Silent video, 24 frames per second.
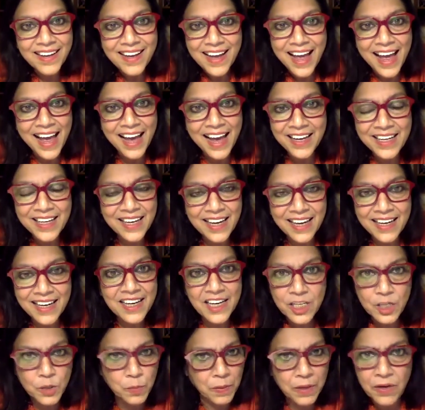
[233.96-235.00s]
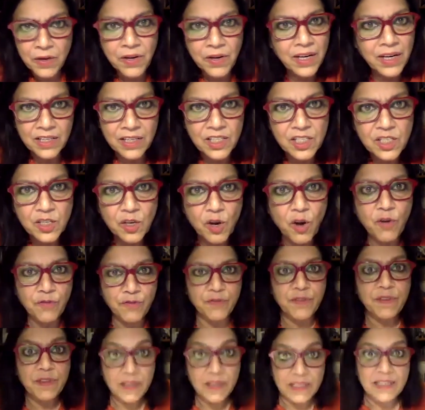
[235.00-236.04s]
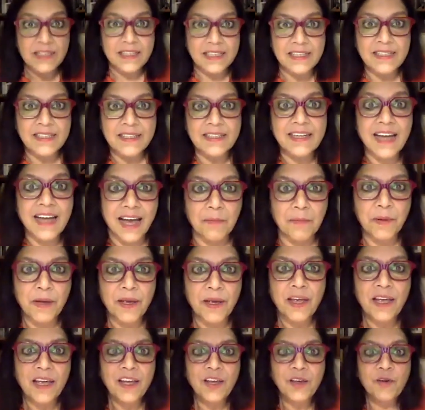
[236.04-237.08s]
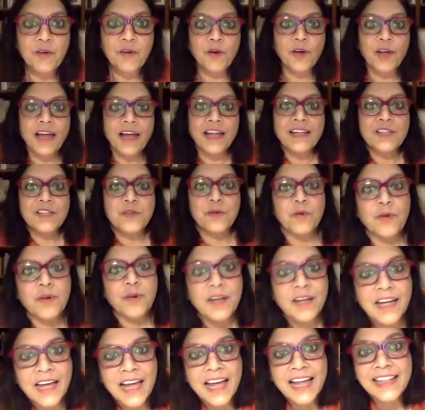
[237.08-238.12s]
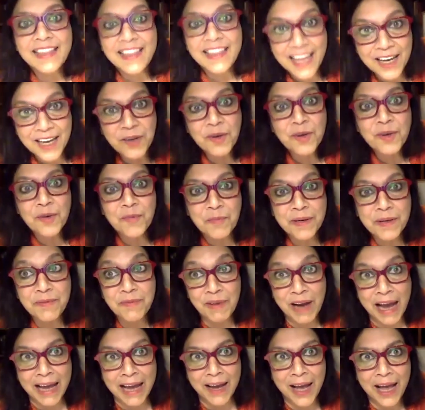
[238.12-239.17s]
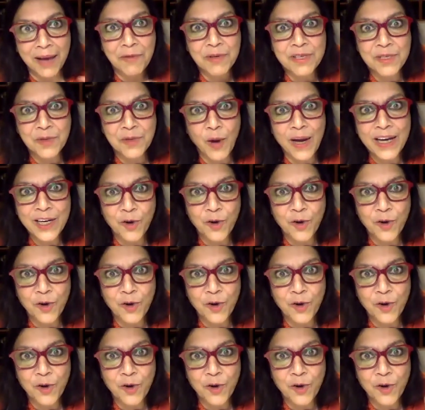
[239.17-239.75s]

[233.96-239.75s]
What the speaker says: had any experience of this type, you know. And so, and then, but I was quite